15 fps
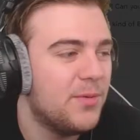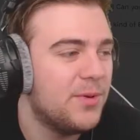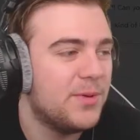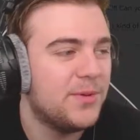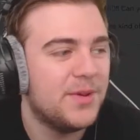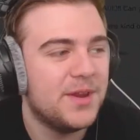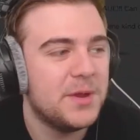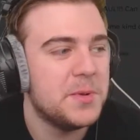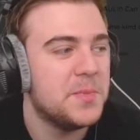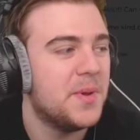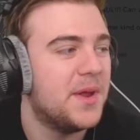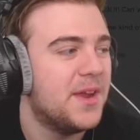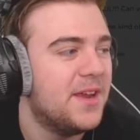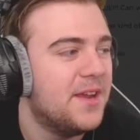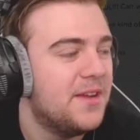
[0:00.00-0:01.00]
It looks like they
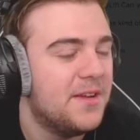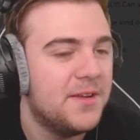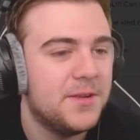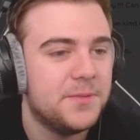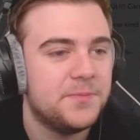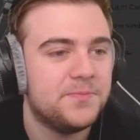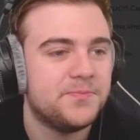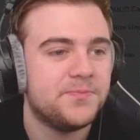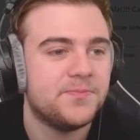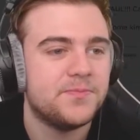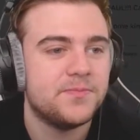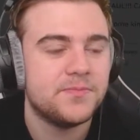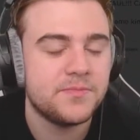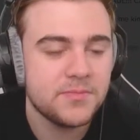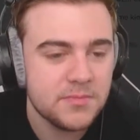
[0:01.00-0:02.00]
actually put some effort
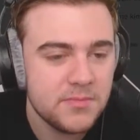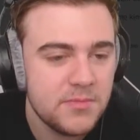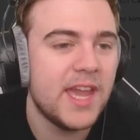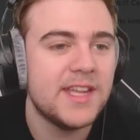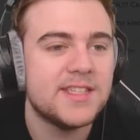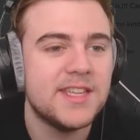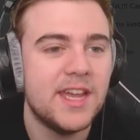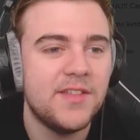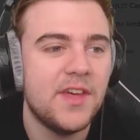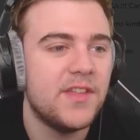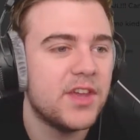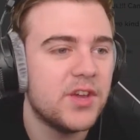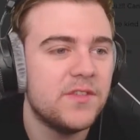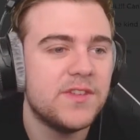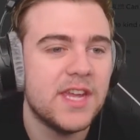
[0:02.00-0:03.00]
in it. You can't say that. They